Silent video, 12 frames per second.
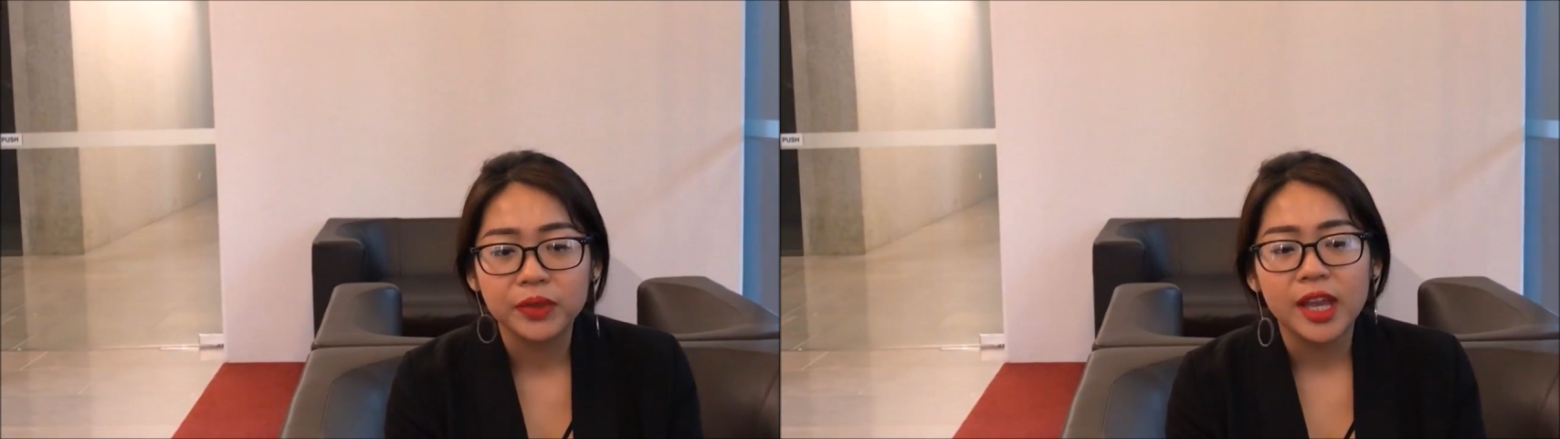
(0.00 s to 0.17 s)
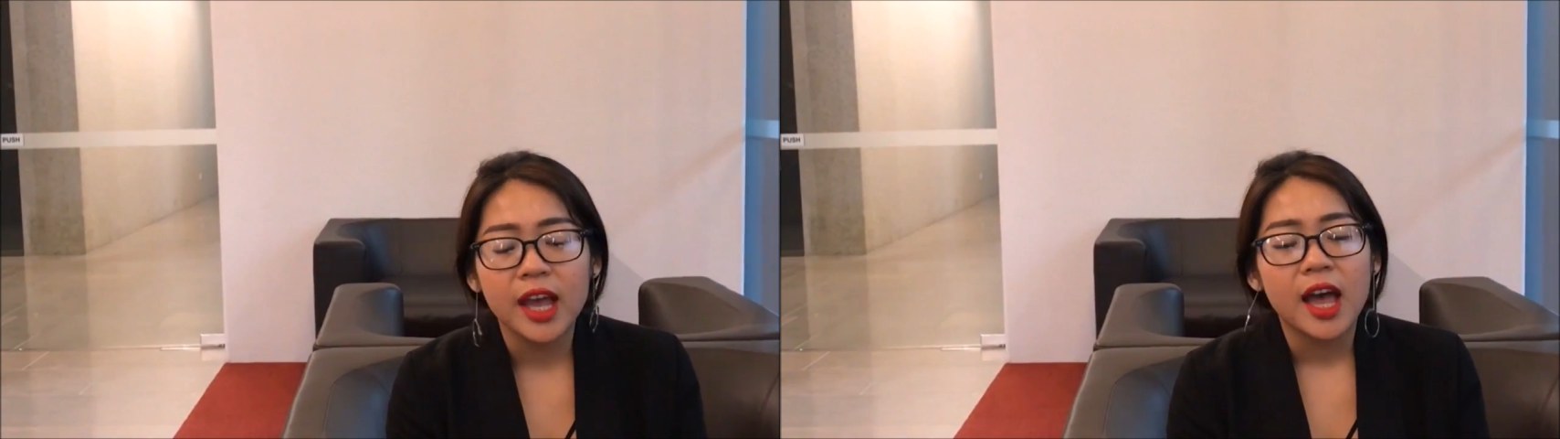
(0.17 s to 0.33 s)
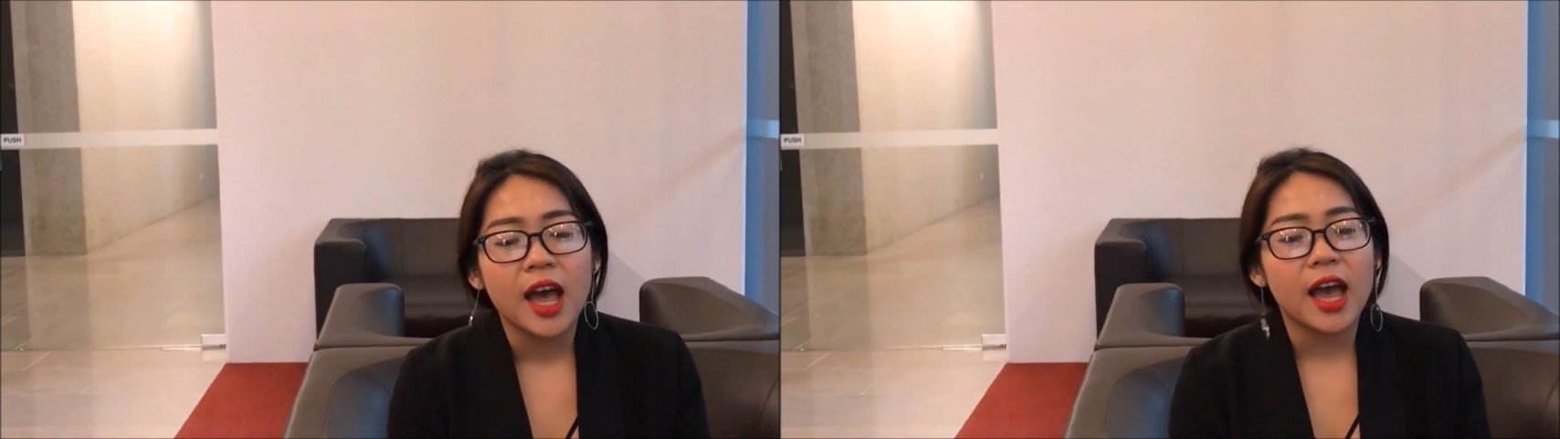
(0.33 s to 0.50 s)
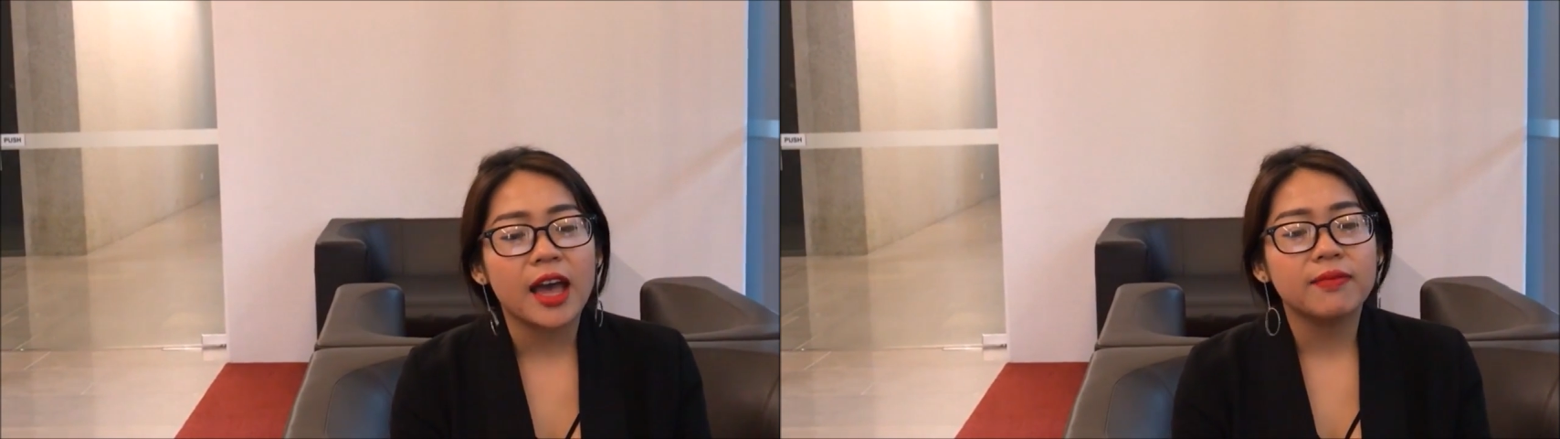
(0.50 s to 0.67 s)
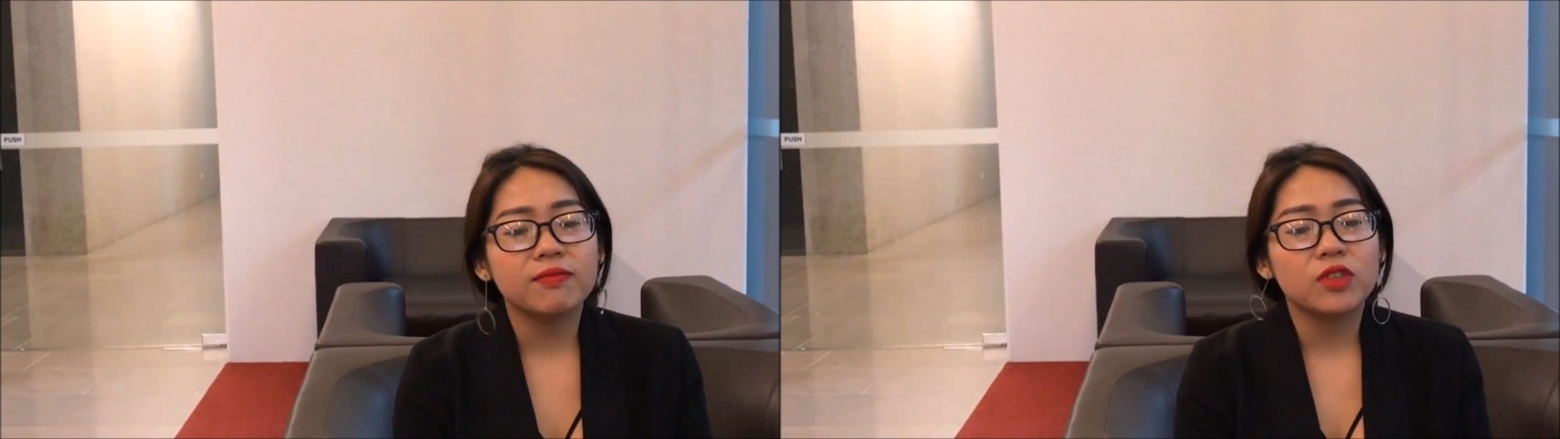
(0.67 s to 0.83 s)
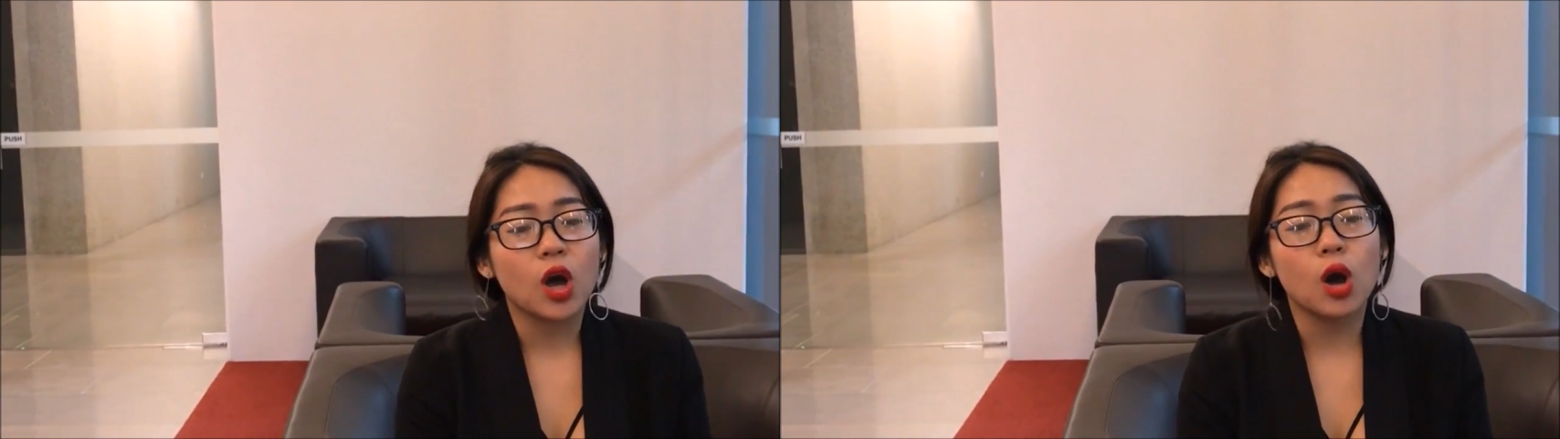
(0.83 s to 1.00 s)
Mm -hmm.
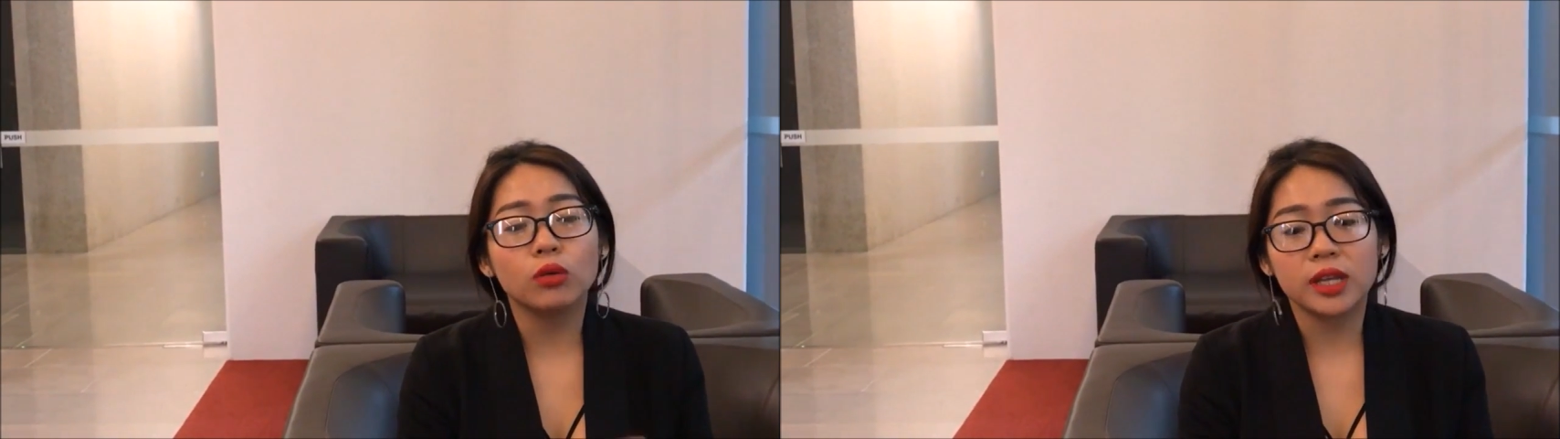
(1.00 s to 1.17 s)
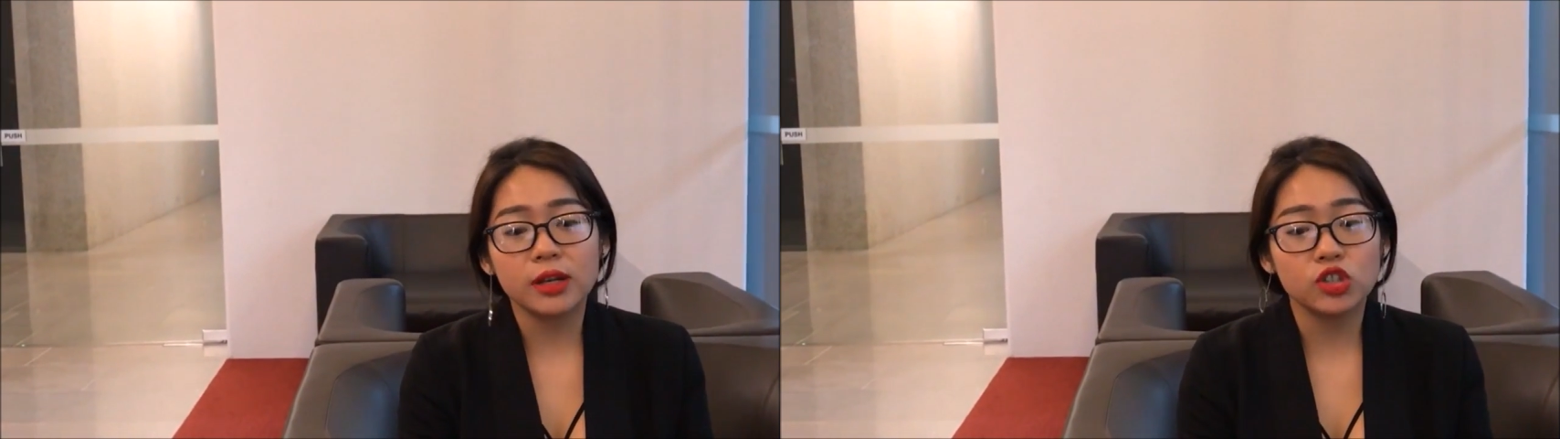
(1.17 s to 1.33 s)
And the hotel